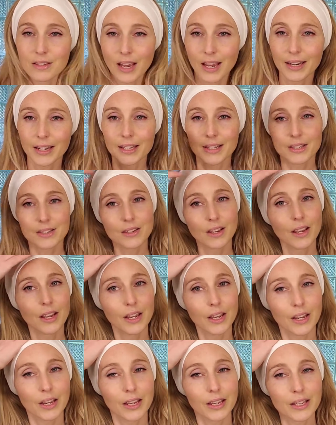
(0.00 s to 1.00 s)
And
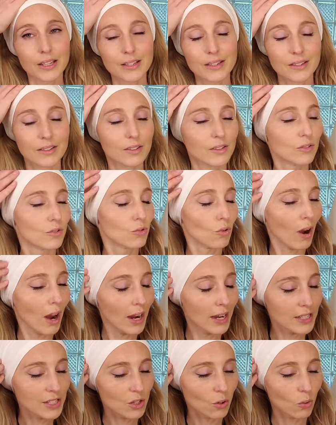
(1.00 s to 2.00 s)
it
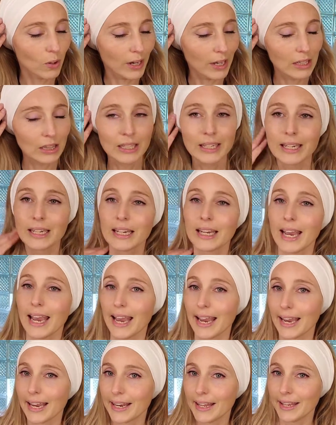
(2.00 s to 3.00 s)
dries quickly,
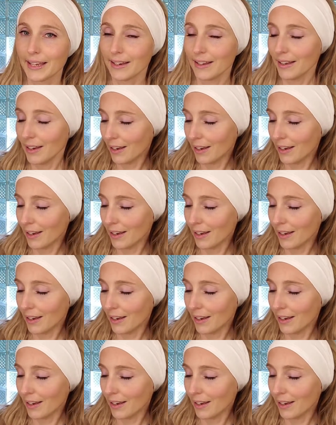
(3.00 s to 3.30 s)
and it